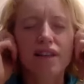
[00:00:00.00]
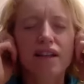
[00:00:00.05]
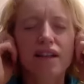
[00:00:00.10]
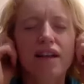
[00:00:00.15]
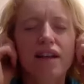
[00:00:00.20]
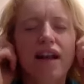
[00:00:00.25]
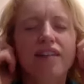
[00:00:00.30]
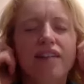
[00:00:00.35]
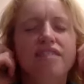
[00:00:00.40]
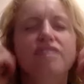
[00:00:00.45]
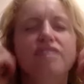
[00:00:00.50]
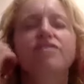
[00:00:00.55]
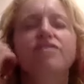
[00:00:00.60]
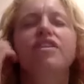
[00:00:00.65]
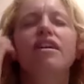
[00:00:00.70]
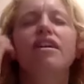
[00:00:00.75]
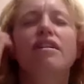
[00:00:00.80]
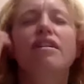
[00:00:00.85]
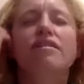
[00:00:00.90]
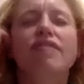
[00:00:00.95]
Lots of
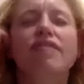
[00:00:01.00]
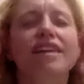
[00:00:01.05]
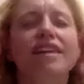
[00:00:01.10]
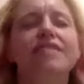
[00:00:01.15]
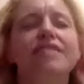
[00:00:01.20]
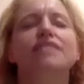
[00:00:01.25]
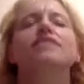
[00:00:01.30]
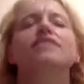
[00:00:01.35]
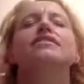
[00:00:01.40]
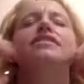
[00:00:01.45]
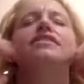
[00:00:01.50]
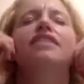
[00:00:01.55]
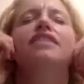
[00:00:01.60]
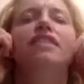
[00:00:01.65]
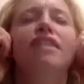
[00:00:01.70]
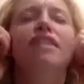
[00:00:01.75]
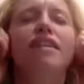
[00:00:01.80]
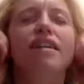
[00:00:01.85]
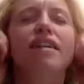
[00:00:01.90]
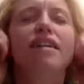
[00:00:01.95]
nerve endings
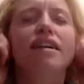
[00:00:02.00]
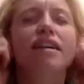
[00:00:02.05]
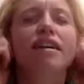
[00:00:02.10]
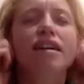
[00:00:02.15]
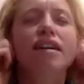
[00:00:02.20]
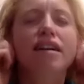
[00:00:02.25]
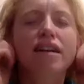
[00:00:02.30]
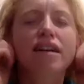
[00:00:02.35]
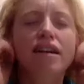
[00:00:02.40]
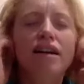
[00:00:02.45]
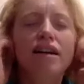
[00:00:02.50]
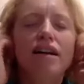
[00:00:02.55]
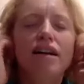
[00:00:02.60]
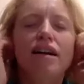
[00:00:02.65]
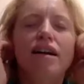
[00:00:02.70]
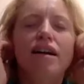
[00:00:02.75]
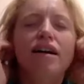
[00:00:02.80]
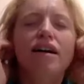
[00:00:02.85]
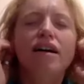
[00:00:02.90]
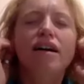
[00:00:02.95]
here.
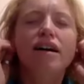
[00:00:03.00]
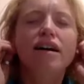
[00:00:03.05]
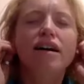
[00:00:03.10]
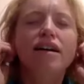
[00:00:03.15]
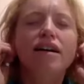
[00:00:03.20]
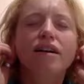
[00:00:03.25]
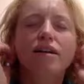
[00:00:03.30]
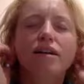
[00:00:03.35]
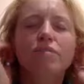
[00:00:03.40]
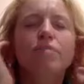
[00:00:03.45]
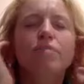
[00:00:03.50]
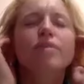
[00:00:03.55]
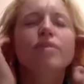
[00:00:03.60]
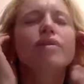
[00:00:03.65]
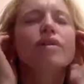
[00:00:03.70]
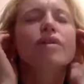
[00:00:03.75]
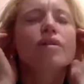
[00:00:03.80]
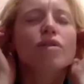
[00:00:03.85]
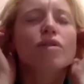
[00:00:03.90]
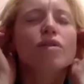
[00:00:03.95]
And up
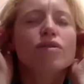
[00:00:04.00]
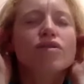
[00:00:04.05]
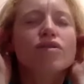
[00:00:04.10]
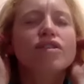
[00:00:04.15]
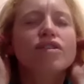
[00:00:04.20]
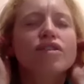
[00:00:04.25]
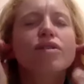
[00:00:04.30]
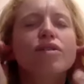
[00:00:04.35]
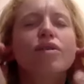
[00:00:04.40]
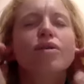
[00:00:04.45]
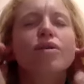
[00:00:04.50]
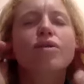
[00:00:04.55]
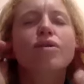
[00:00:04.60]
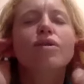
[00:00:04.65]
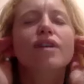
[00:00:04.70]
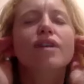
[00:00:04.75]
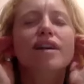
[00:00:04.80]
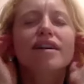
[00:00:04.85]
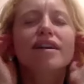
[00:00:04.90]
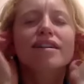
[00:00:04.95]
over the
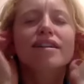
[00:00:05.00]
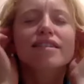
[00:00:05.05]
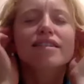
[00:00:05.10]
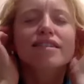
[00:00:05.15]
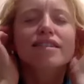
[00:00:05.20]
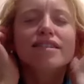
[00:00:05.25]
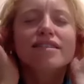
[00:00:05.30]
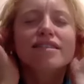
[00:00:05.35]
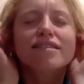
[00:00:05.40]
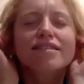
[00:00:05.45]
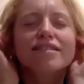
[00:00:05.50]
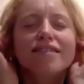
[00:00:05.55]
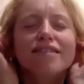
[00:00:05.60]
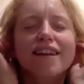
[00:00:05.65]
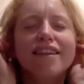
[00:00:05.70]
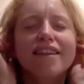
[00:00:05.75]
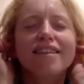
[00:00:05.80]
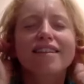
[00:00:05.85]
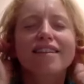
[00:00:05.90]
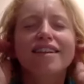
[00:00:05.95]
whole ears. I
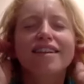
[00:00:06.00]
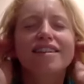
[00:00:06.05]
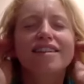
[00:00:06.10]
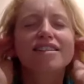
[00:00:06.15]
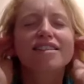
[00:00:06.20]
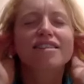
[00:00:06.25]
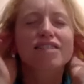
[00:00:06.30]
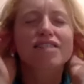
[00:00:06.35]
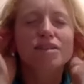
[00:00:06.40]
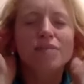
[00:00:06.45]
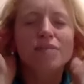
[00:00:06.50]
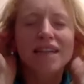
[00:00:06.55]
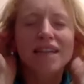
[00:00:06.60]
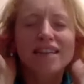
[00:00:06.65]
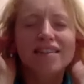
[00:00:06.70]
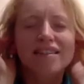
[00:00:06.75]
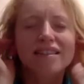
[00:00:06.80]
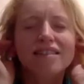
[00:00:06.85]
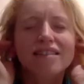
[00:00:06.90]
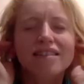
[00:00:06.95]
think the ears are
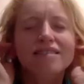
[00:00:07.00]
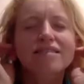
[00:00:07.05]
amazing.